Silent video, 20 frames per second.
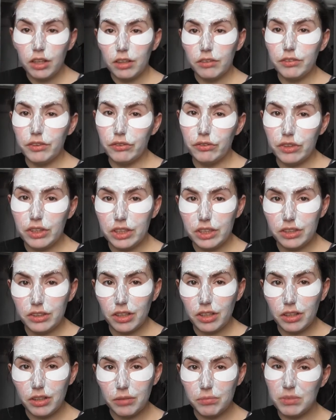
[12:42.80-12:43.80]
15
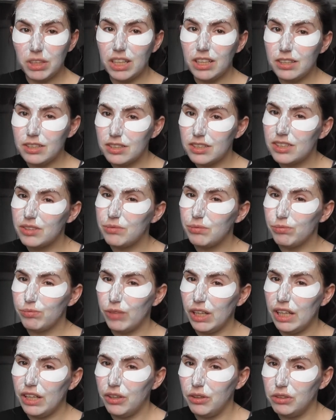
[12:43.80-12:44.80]
minutes,
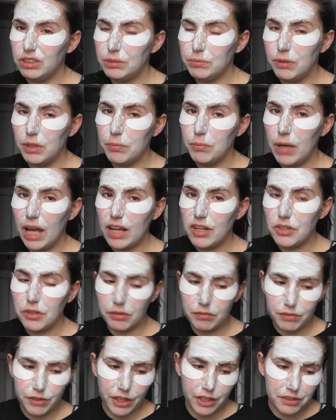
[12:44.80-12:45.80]
but I always put the patch
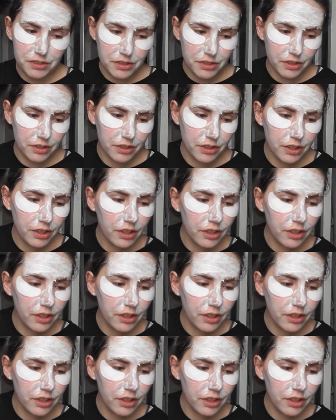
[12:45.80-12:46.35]
on first